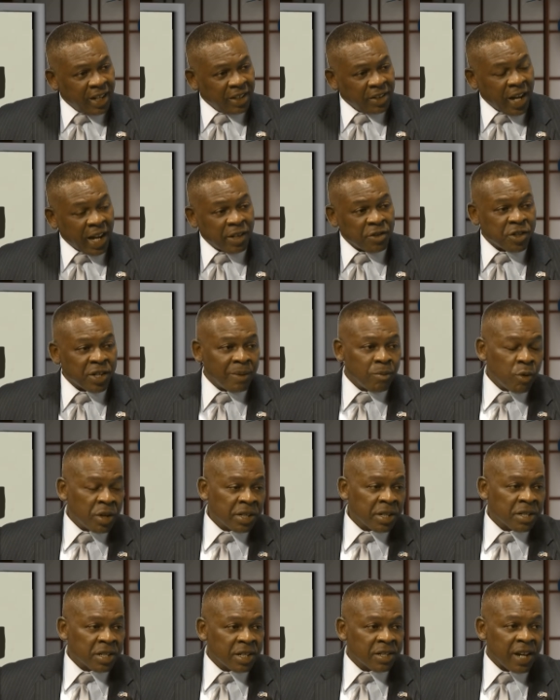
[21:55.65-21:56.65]
Now, some
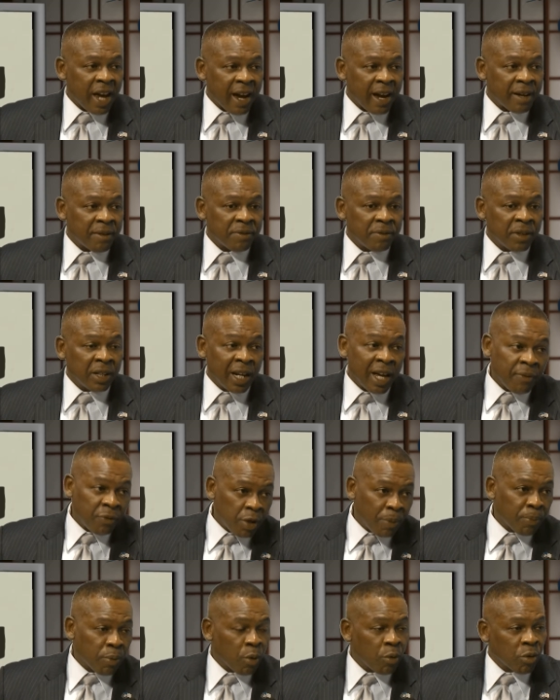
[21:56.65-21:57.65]
witnesses have left
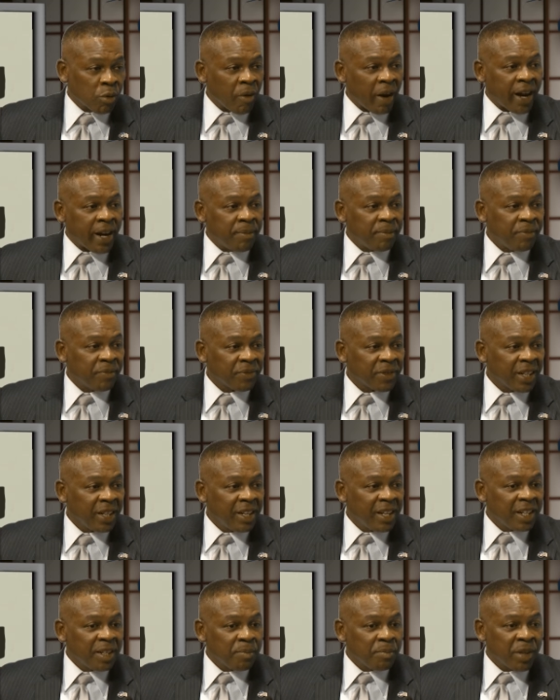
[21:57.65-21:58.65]
the program
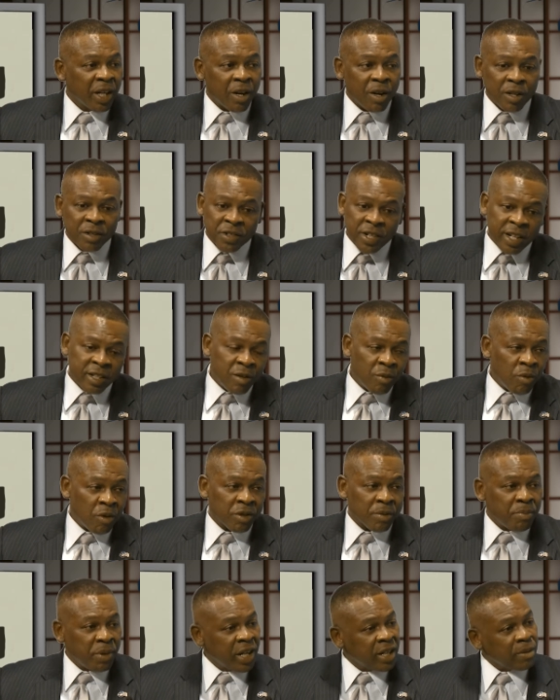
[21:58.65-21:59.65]
because they don't
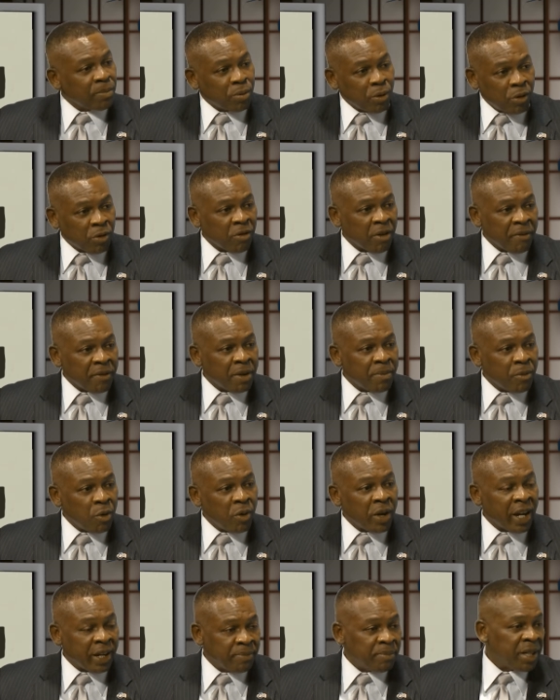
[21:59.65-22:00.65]
want to be in a program
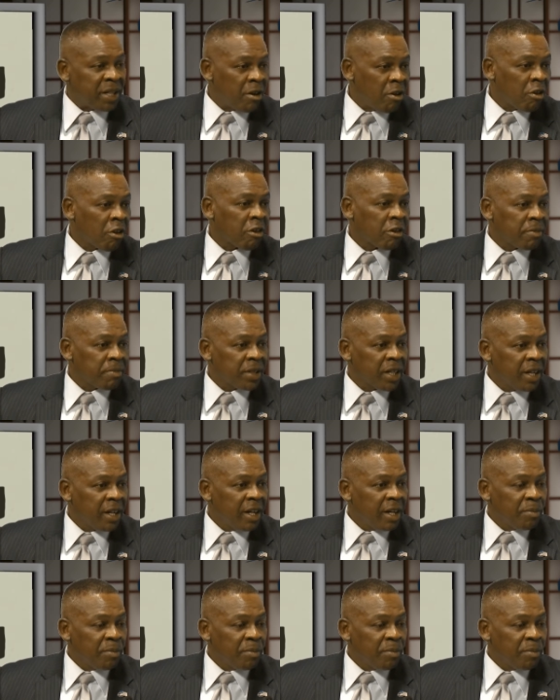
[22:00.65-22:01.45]
anymore and been harmed.